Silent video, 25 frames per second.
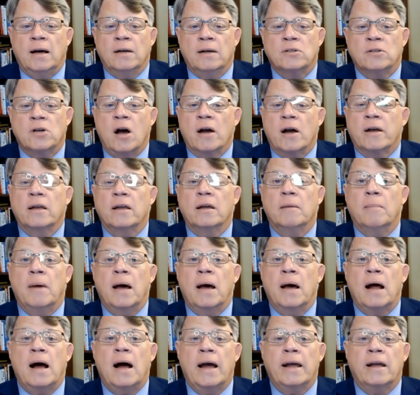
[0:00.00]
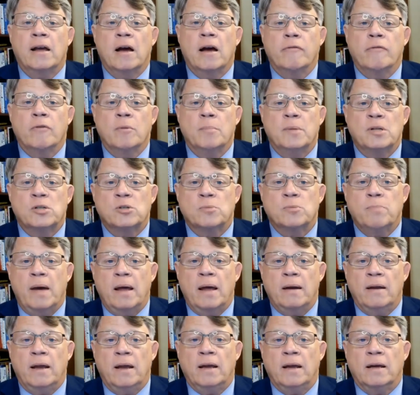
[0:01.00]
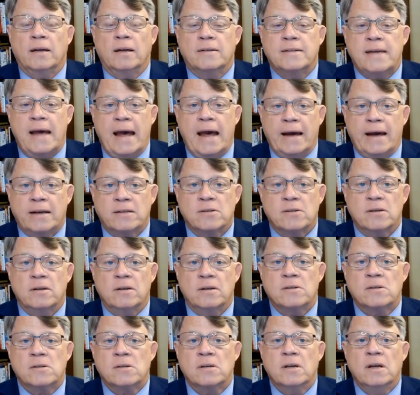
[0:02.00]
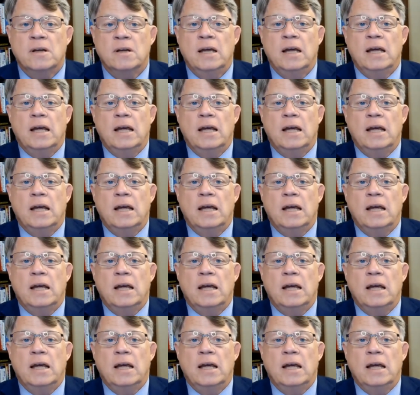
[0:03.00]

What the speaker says: talking about high government spending and taxes,